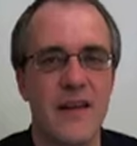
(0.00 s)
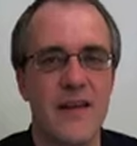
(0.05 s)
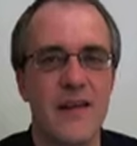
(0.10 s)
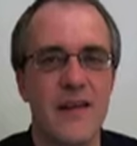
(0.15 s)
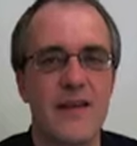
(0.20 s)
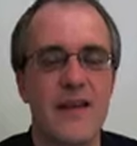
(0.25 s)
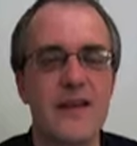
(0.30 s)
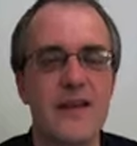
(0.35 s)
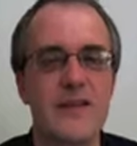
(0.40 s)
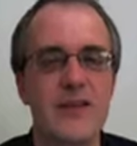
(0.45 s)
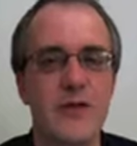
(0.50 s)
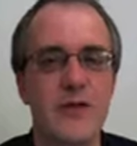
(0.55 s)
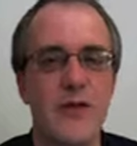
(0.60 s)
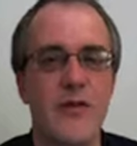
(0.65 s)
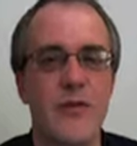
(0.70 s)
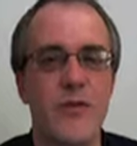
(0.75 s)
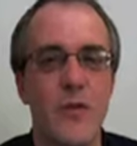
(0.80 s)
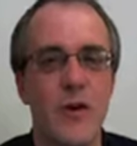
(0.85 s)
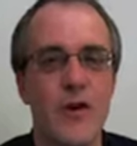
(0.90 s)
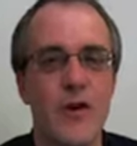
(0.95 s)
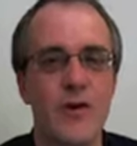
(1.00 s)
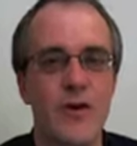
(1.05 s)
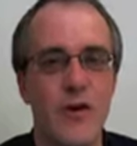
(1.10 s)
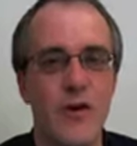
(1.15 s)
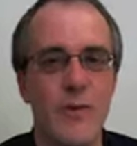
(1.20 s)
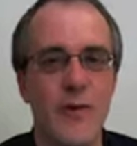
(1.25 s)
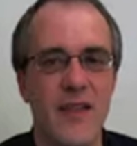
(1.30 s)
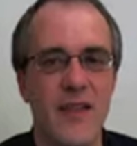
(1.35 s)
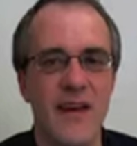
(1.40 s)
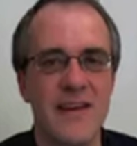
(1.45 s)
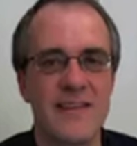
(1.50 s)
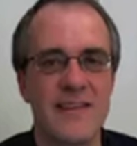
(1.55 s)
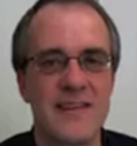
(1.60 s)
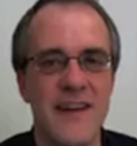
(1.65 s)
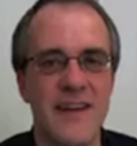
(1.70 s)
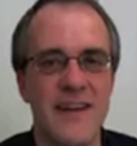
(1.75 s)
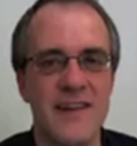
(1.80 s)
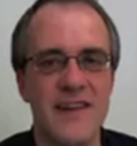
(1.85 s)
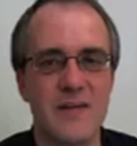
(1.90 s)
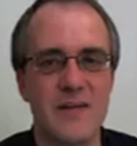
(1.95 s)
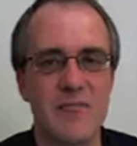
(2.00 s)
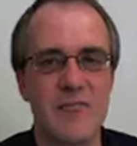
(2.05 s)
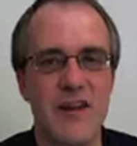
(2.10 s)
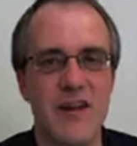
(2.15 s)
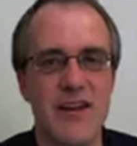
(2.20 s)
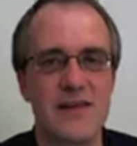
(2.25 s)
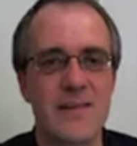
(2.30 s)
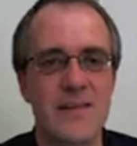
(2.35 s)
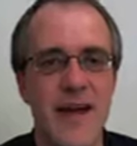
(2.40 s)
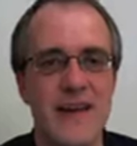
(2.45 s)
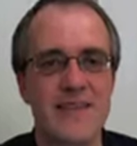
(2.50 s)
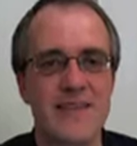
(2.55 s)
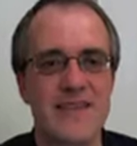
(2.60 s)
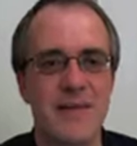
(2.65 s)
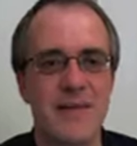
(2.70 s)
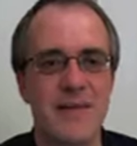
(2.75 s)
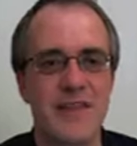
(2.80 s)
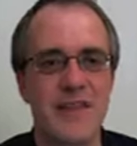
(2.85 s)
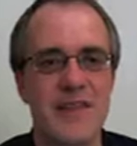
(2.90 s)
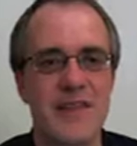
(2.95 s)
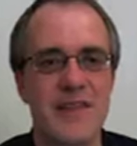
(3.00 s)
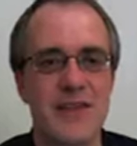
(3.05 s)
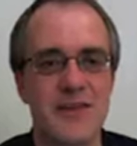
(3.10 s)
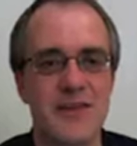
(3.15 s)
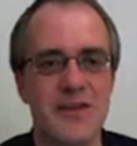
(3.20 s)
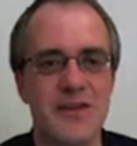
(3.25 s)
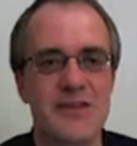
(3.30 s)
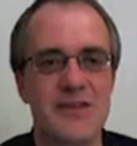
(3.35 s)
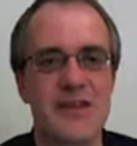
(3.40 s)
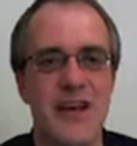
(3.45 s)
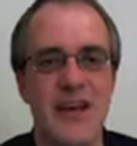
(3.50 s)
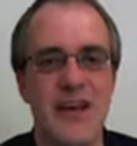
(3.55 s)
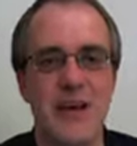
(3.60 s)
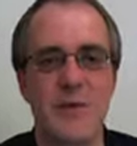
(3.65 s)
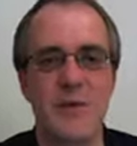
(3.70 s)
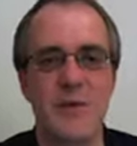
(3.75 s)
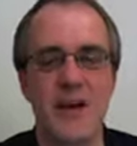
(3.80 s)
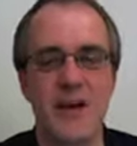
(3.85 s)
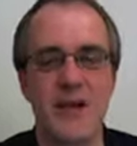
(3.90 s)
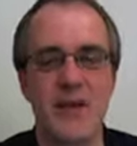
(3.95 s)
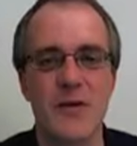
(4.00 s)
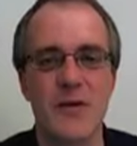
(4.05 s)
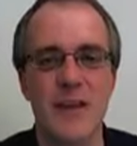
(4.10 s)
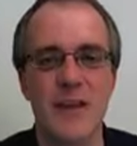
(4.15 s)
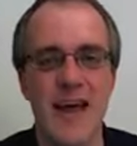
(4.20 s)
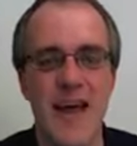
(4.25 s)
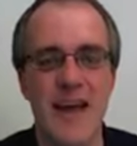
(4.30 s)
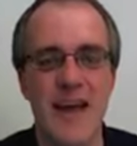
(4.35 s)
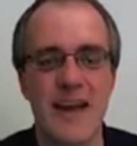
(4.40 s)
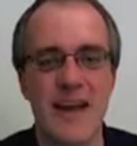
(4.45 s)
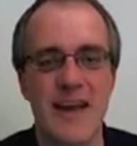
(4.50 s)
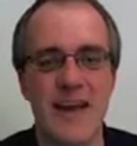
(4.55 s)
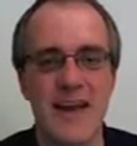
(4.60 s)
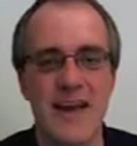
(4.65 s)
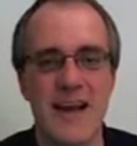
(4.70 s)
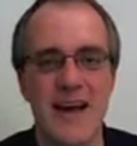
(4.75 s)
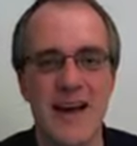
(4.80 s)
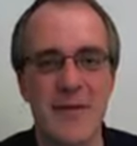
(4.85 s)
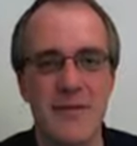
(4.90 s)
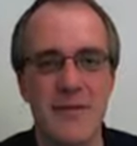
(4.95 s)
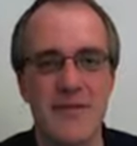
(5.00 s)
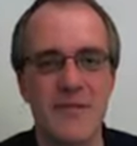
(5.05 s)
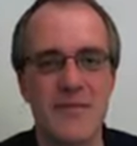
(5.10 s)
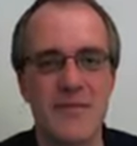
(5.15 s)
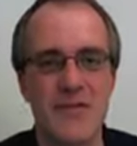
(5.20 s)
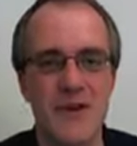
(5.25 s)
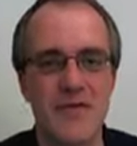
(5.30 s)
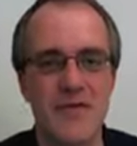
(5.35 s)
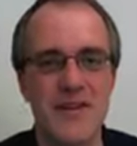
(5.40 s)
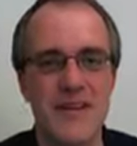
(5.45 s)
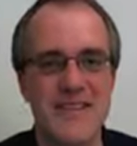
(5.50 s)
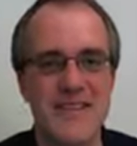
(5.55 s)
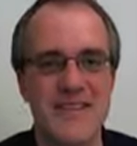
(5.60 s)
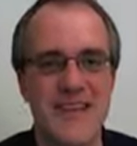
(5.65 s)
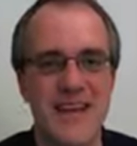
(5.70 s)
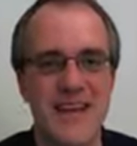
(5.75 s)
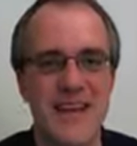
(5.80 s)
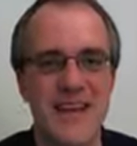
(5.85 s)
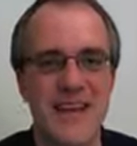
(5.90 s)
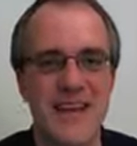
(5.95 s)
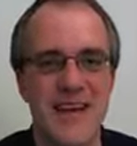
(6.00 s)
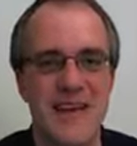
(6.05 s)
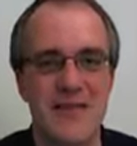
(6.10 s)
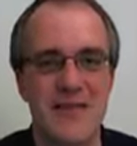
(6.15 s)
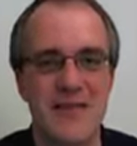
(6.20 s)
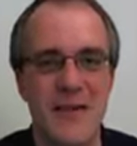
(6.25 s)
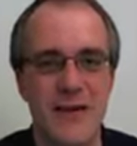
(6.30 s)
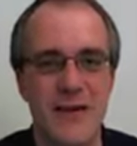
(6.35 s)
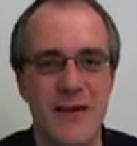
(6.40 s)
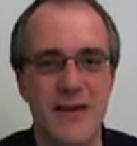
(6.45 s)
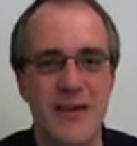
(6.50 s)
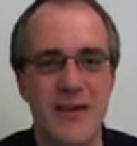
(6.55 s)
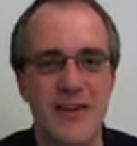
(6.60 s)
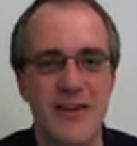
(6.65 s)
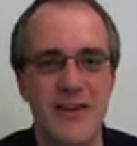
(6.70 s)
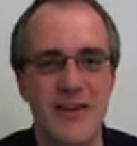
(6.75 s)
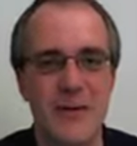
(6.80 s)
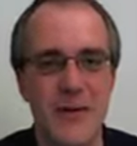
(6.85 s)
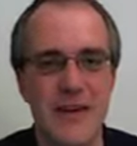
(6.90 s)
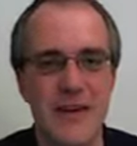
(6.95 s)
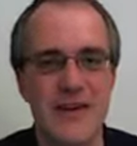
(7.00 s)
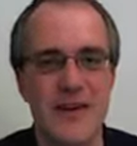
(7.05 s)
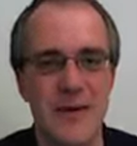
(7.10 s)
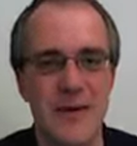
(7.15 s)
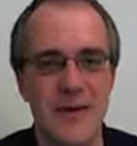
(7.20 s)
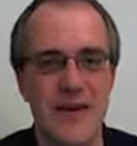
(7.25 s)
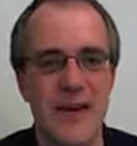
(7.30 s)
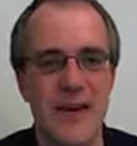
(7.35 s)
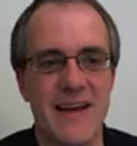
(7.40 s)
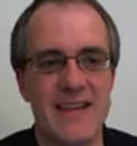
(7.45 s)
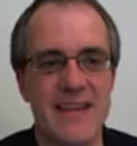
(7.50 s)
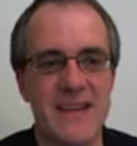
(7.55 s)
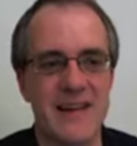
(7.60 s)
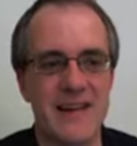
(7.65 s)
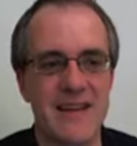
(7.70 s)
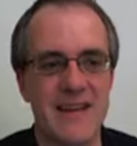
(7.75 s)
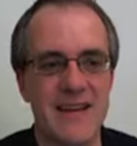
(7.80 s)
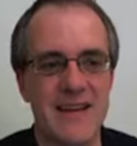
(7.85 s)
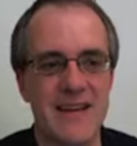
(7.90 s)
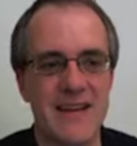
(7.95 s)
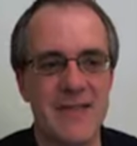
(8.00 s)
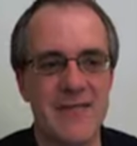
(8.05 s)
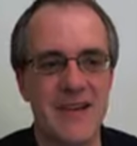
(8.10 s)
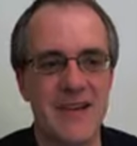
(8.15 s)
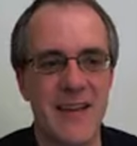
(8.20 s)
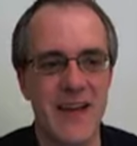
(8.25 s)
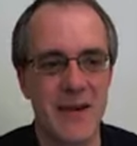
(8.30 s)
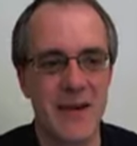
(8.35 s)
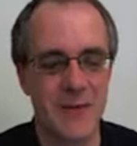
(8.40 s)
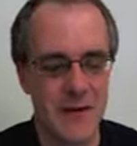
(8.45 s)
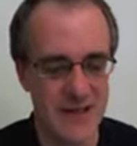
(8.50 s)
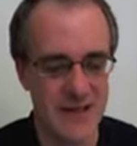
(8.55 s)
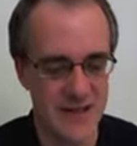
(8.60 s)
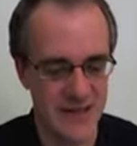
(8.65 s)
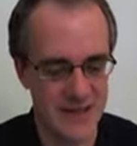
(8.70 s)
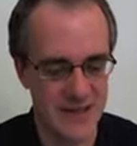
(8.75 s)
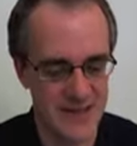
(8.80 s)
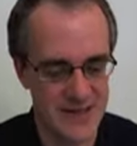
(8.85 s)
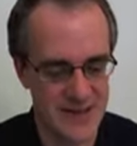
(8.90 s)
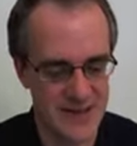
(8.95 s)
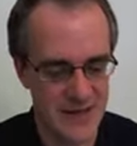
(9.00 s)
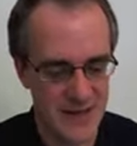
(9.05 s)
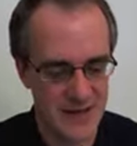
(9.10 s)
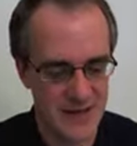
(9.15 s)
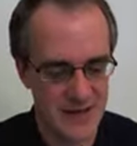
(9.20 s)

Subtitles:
The issue of word normalization brings back some of the issues we looked at previously for doing tokenization in different languages.